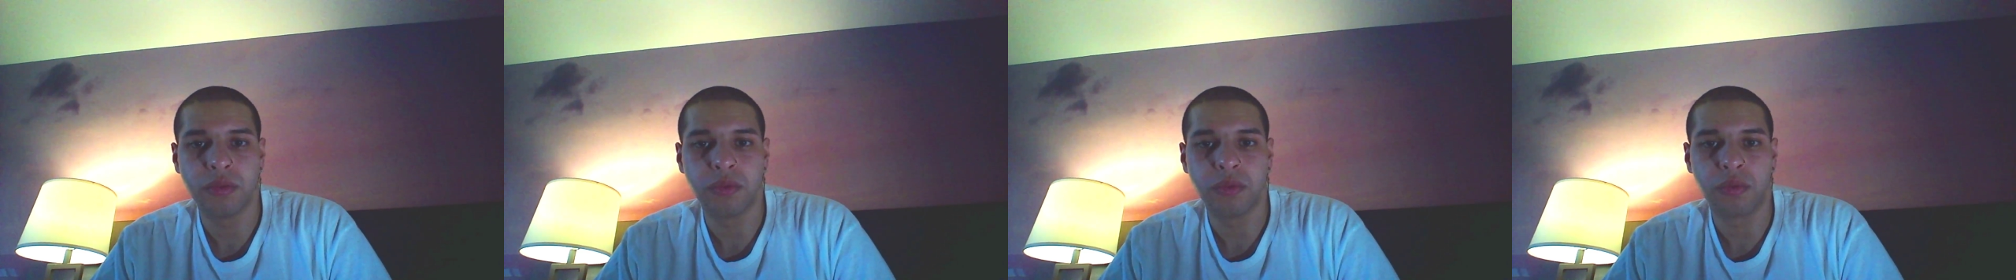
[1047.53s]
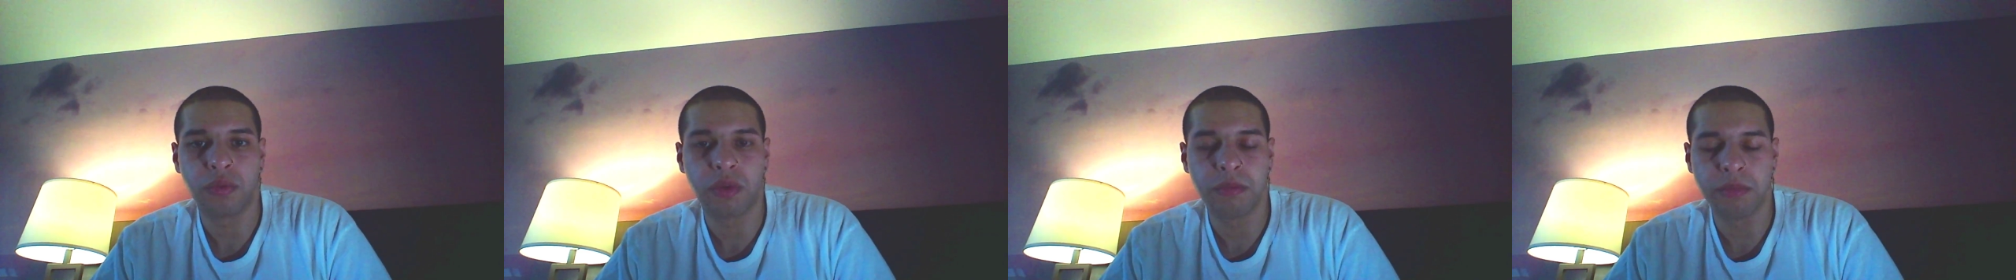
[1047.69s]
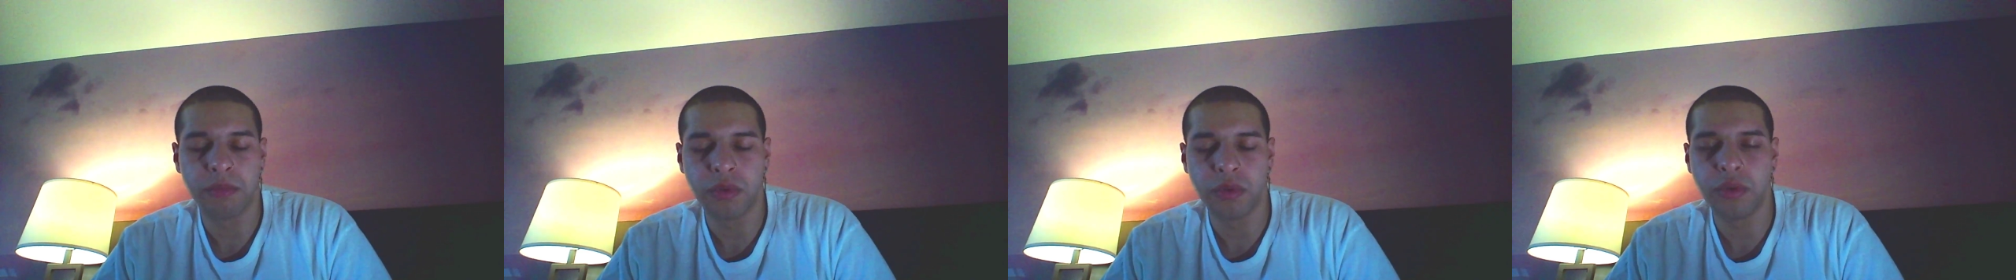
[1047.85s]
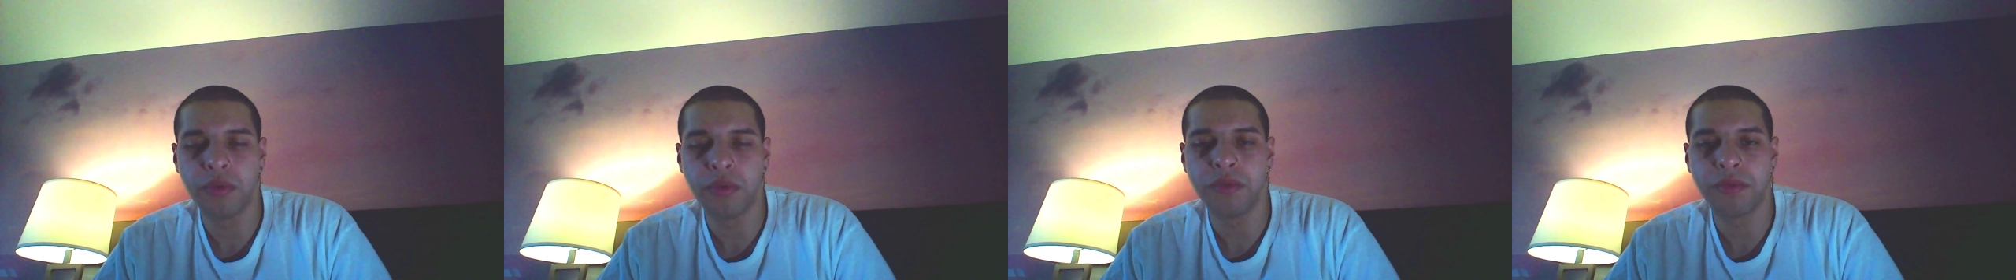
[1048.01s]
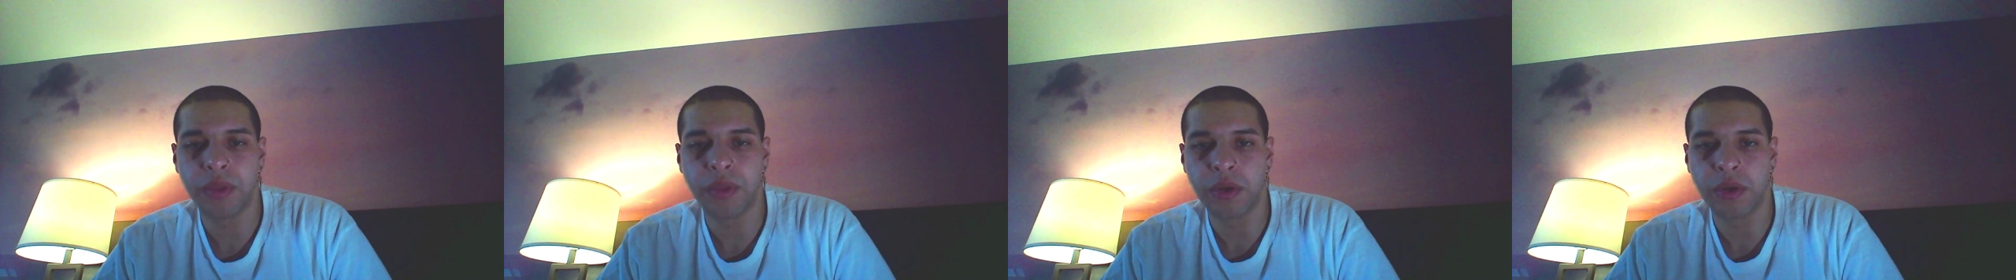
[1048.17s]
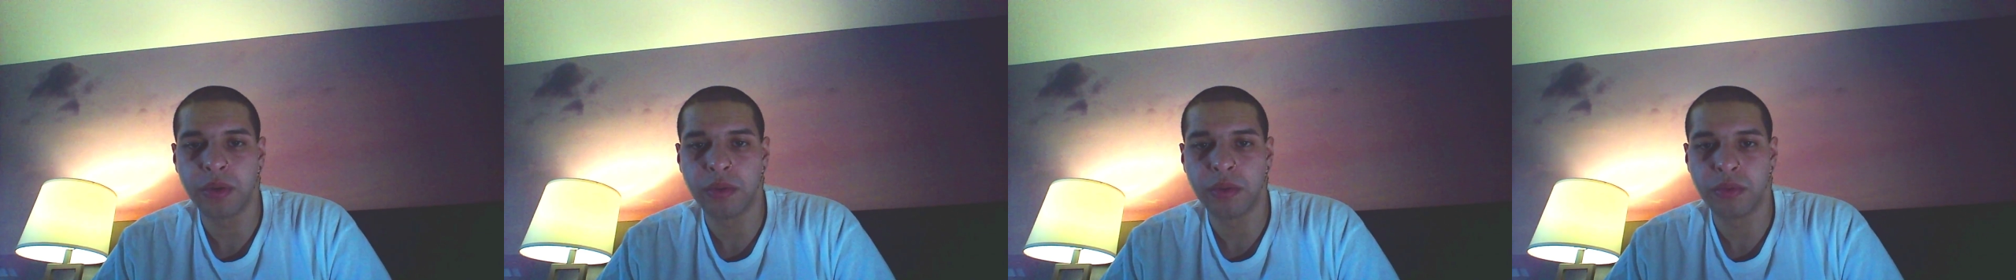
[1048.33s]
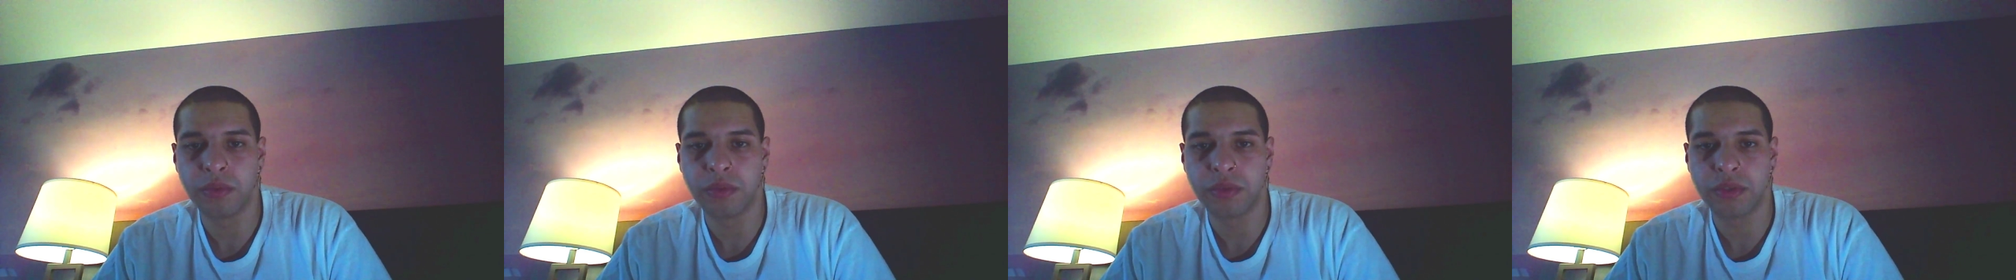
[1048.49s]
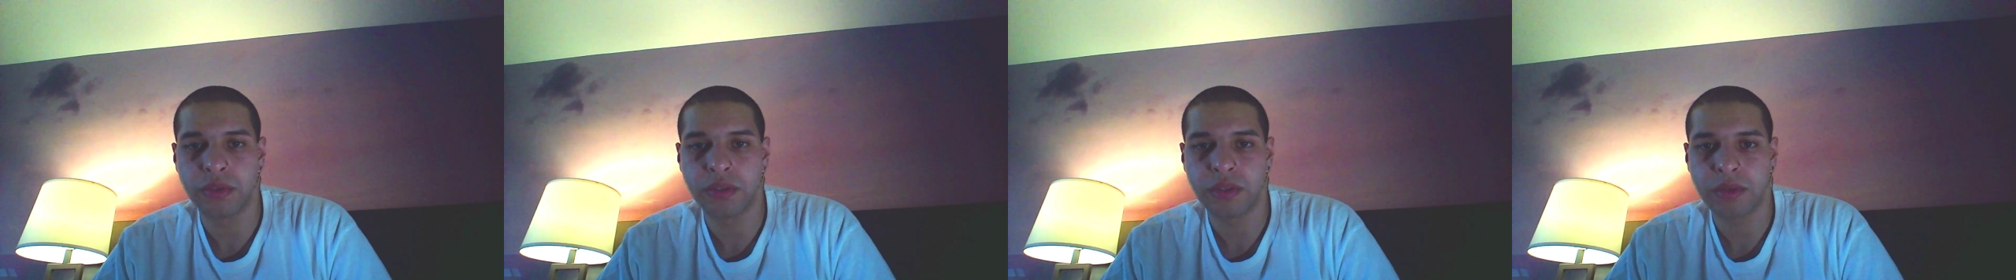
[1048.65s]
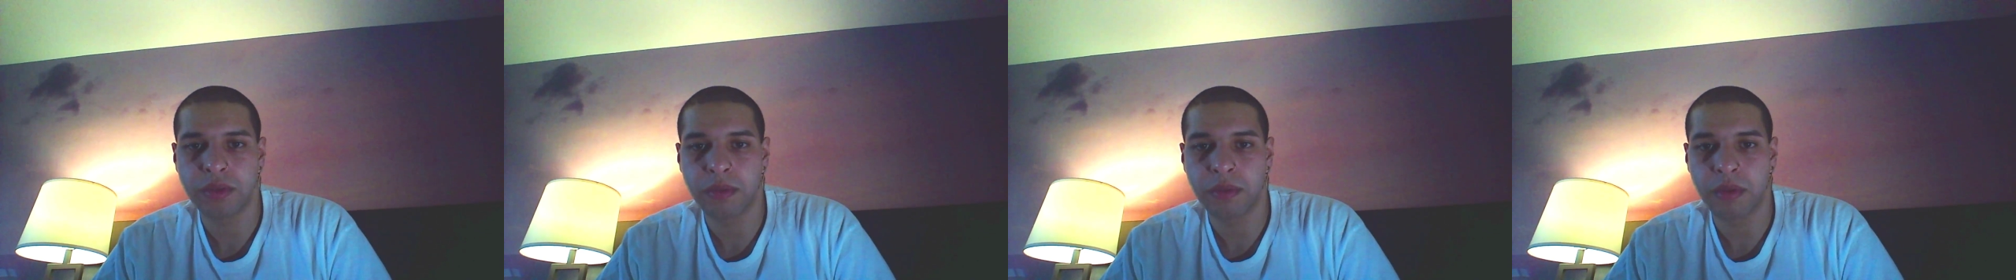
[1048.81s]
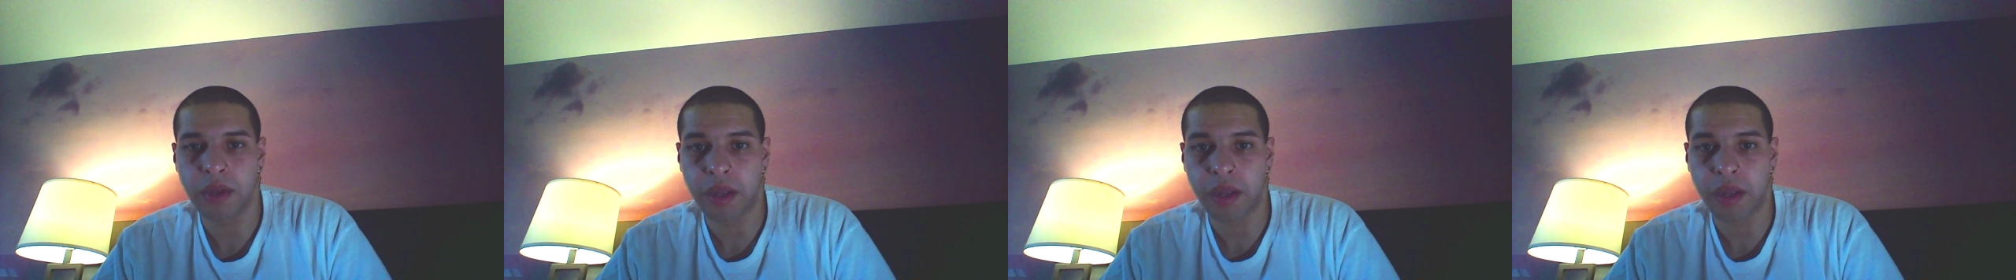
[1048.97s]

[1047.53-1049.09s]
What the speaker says: remove those